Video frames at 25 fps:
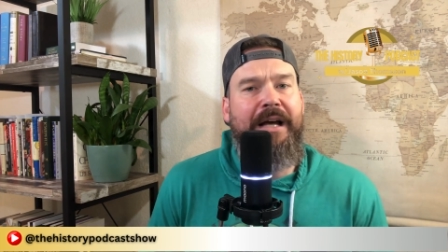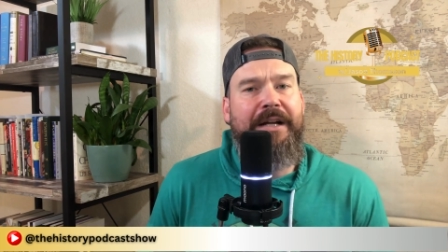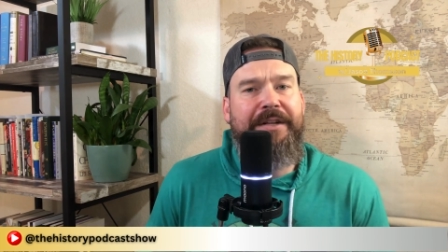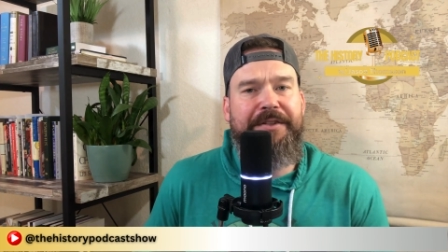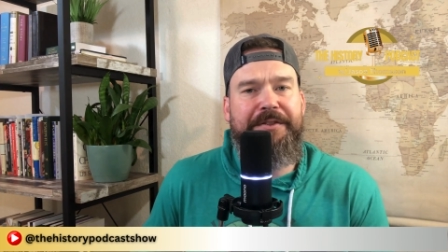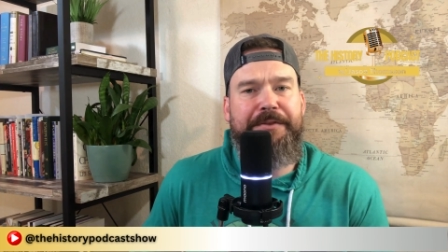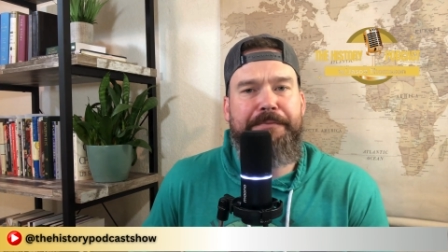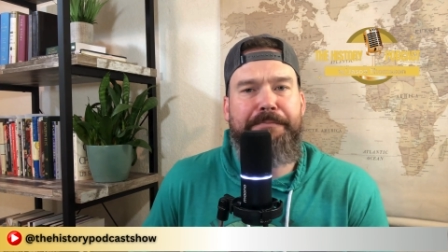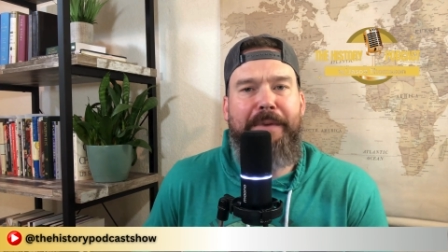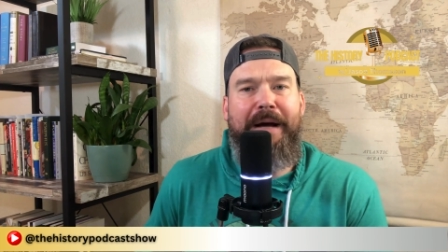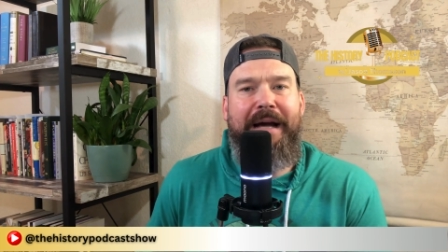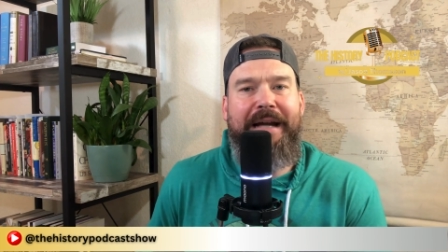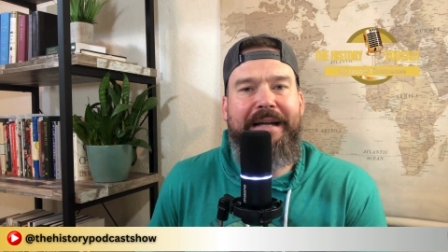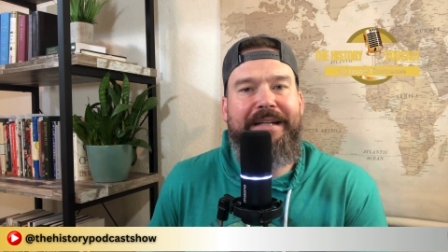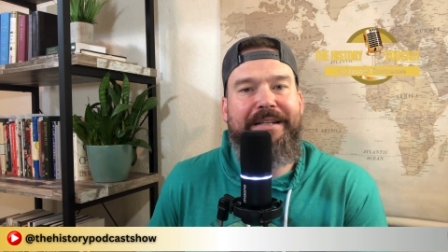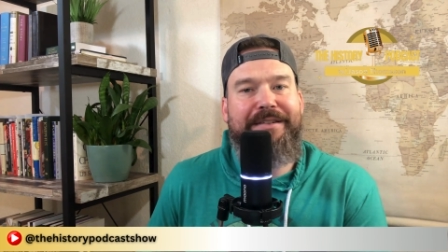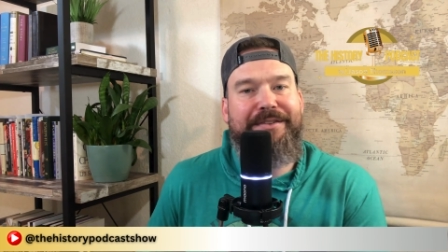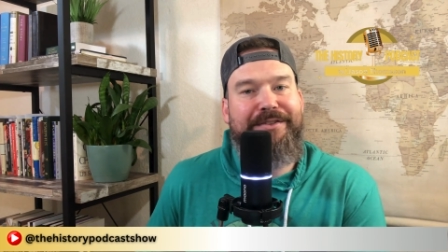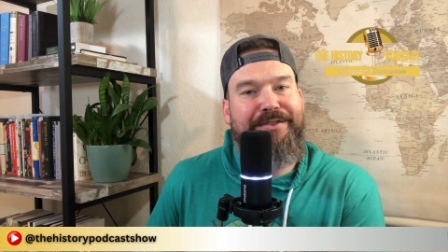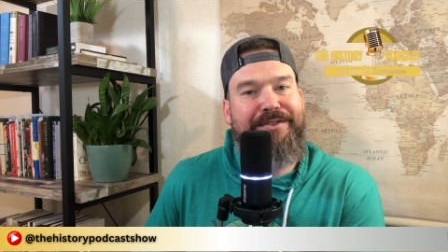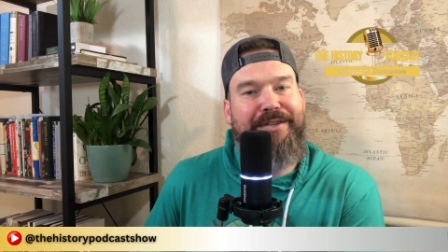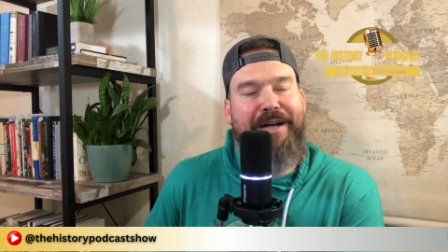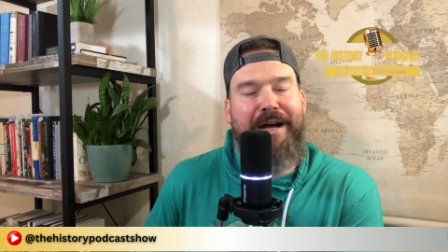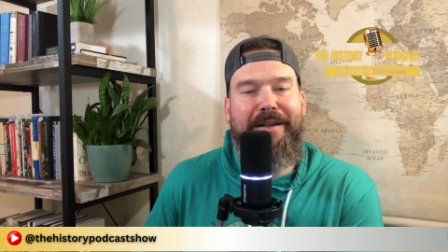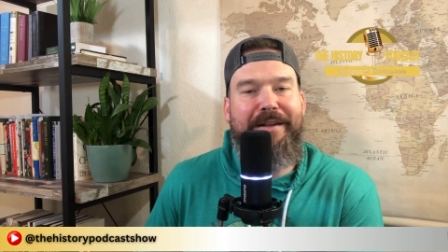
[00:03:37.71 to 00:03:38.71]
Despite
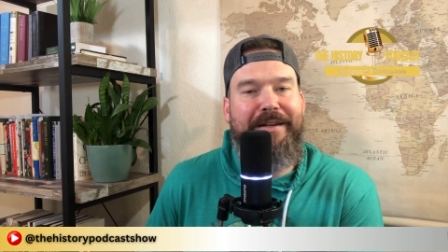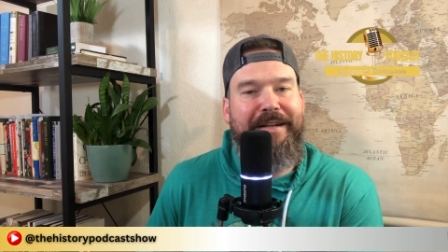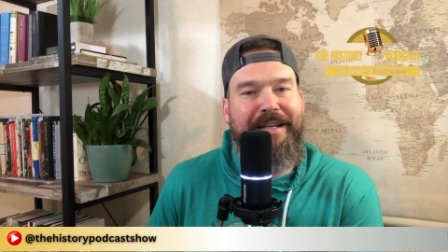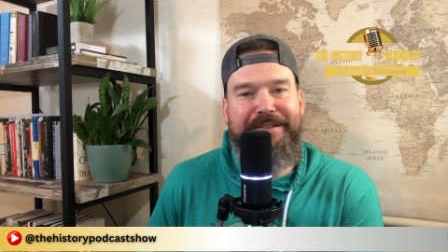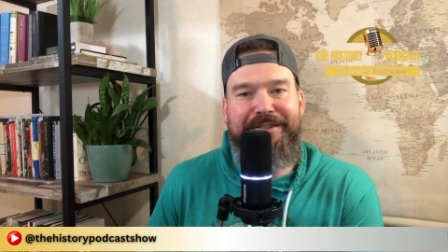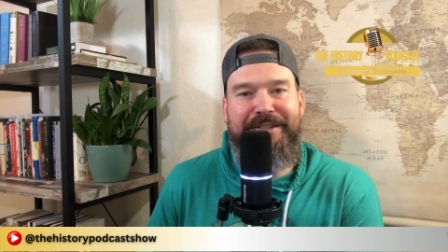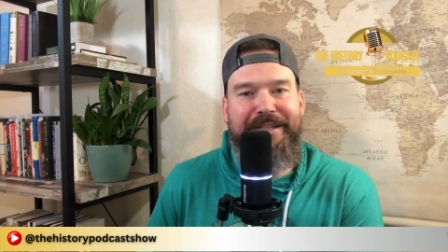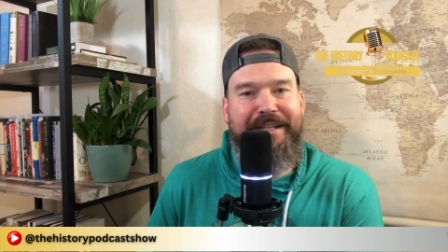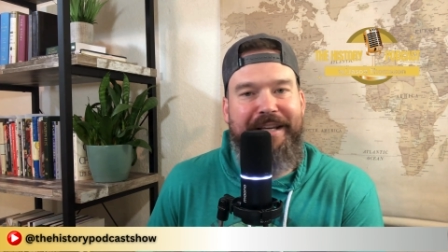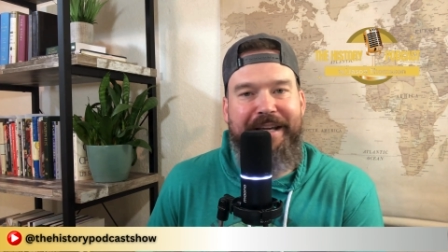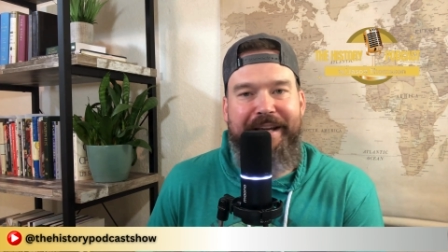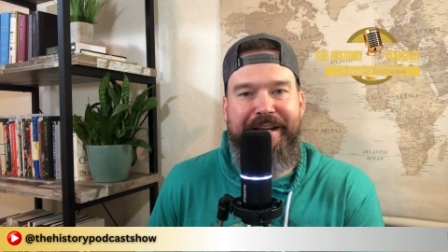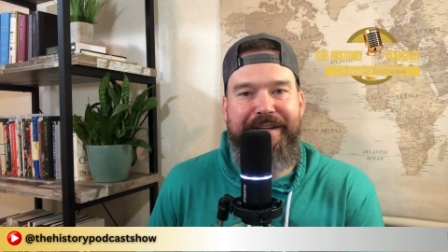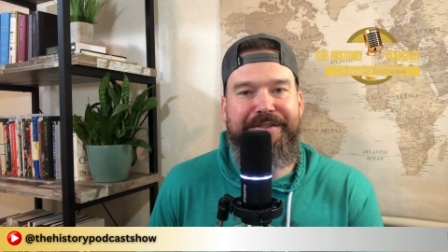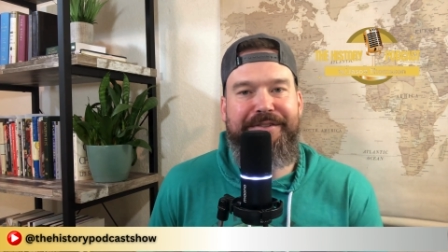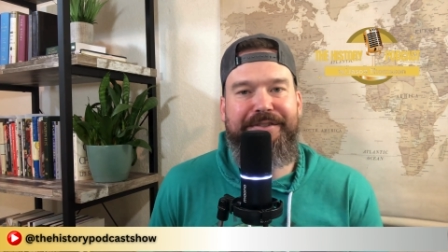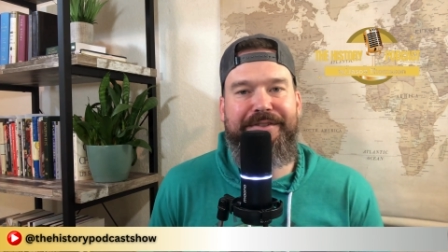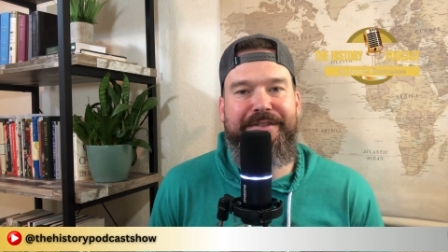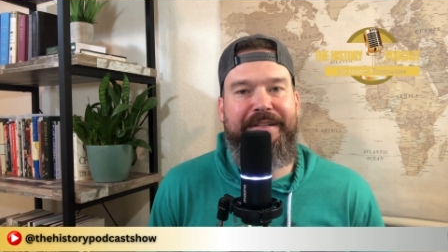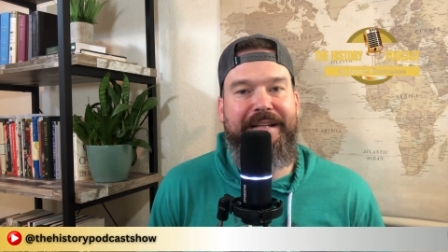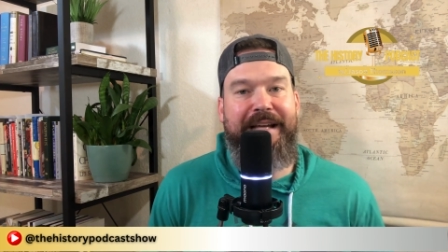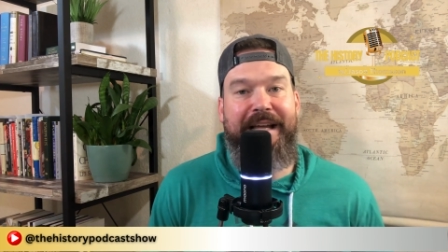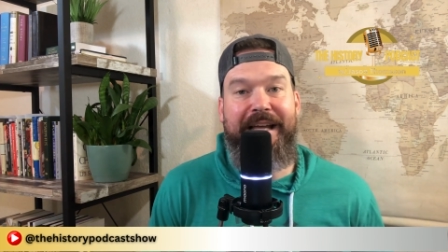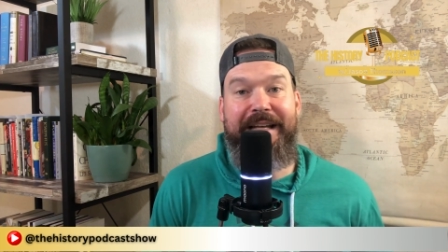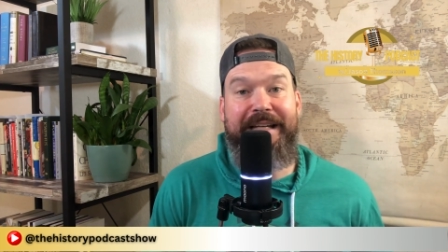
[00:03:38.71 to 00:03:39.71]
his solid
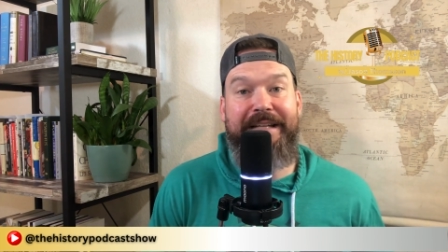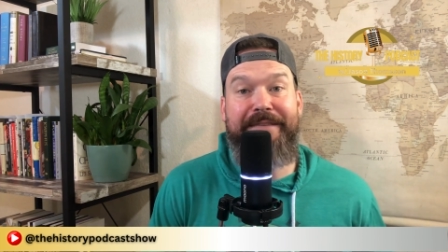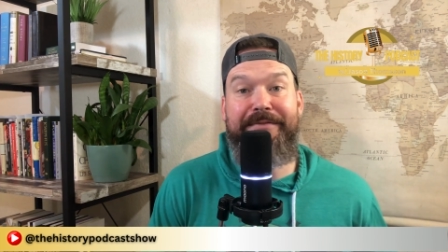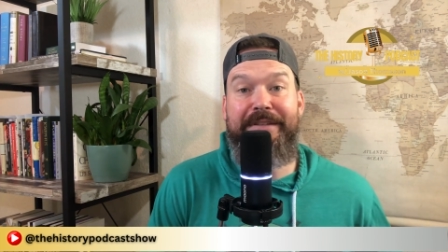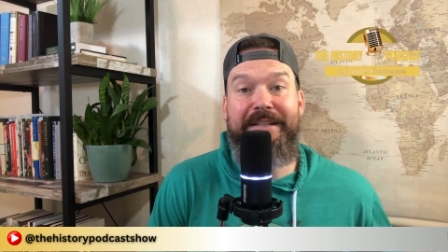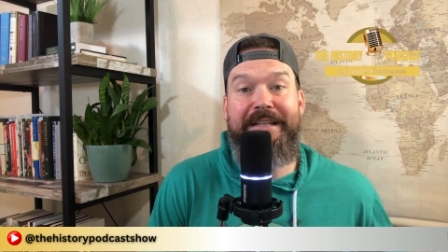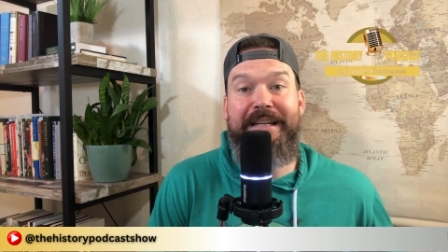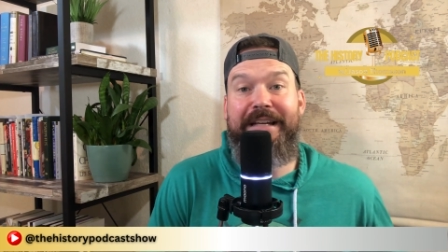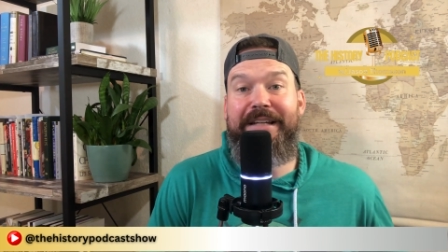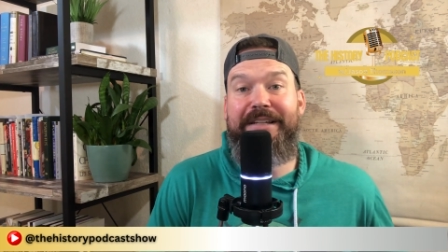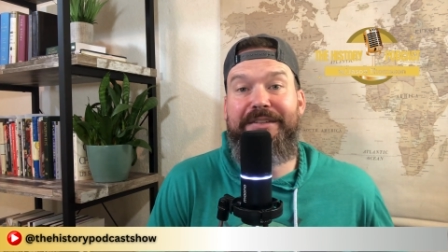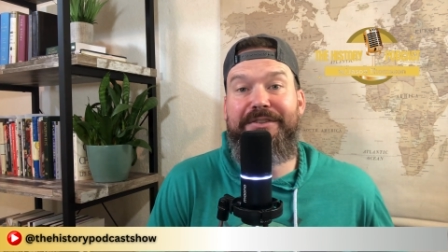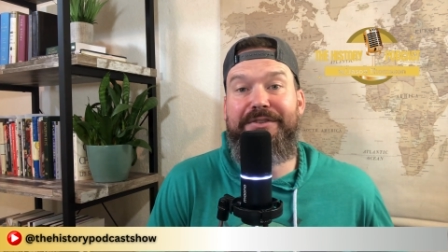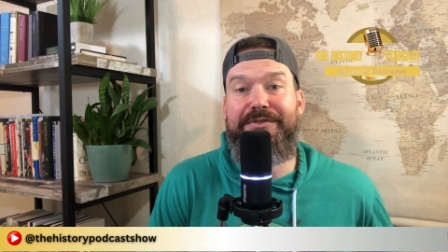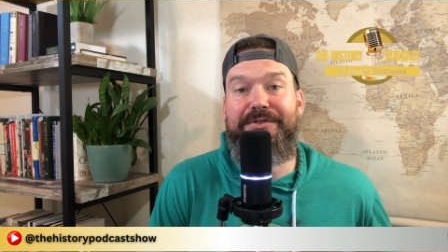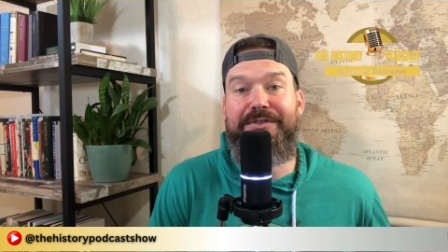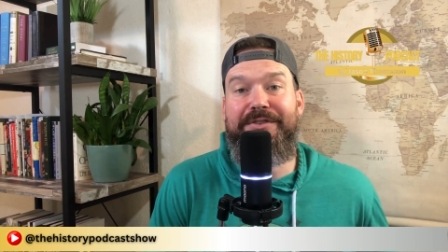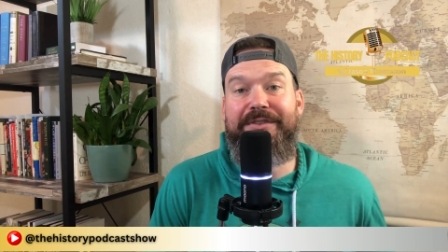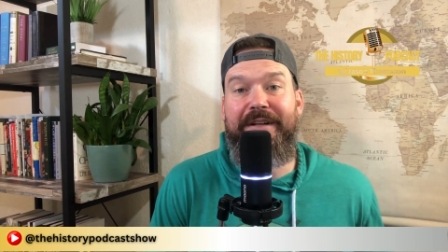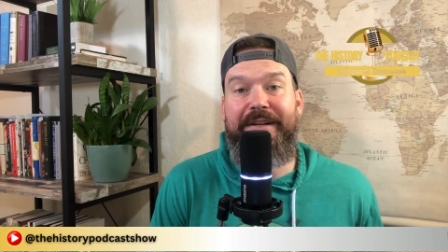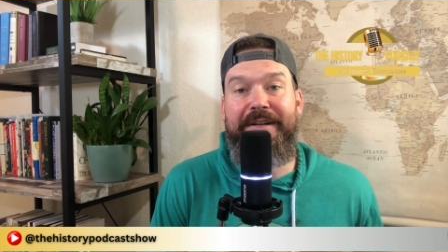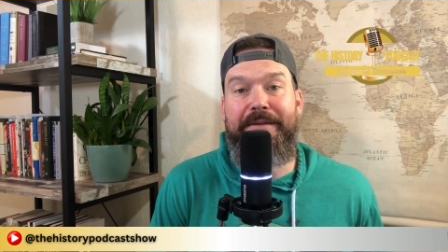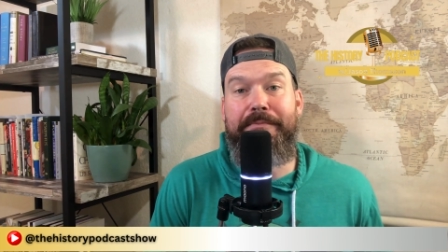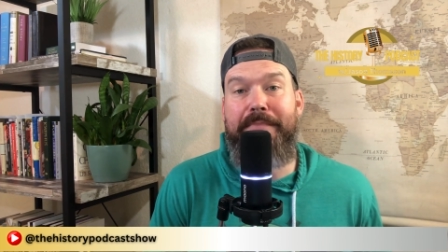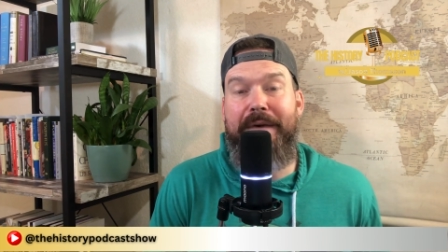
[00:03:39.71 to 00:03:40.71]
education and even getting to
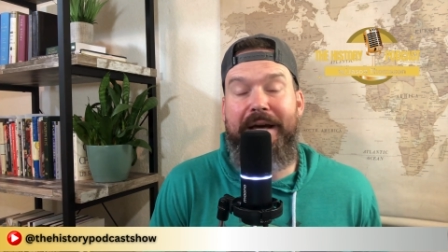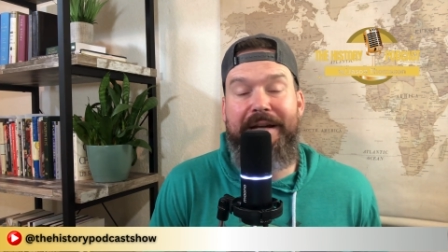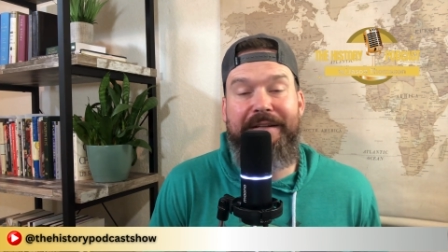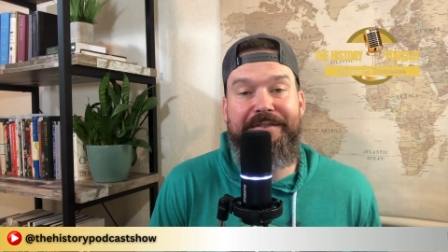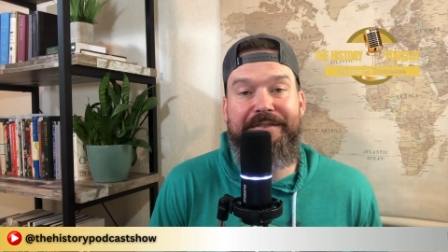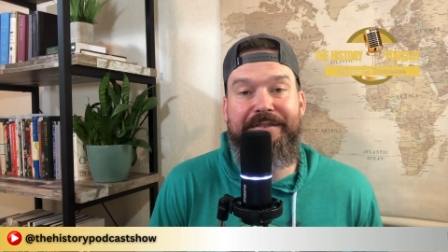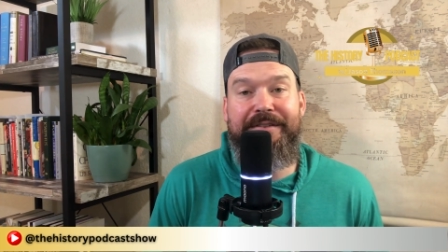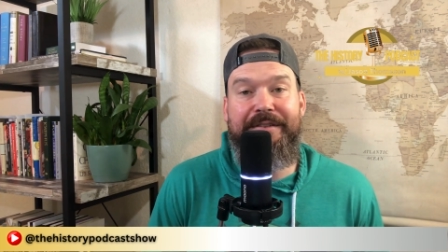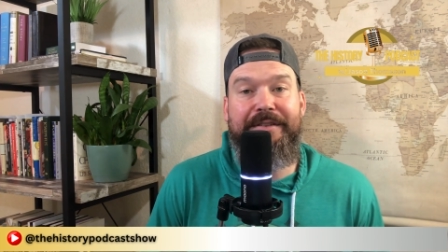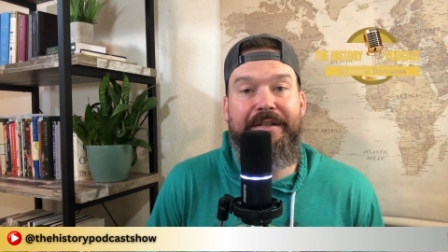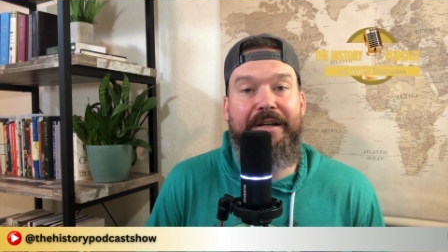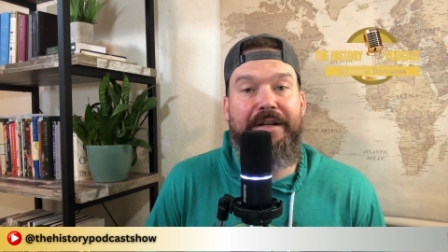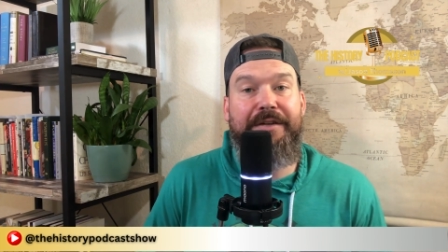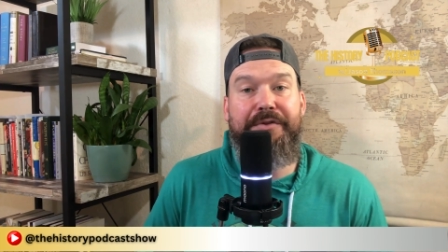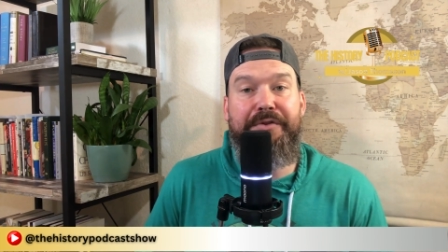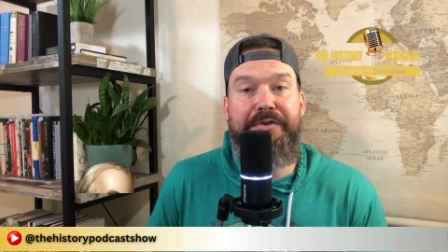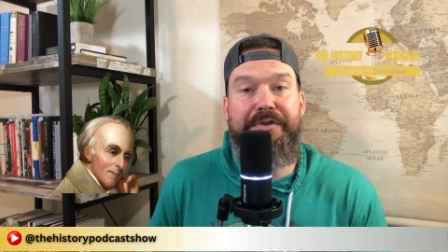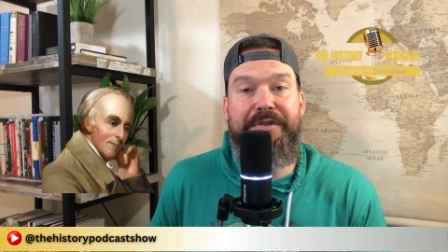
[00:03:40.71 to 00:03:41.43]
study medicine under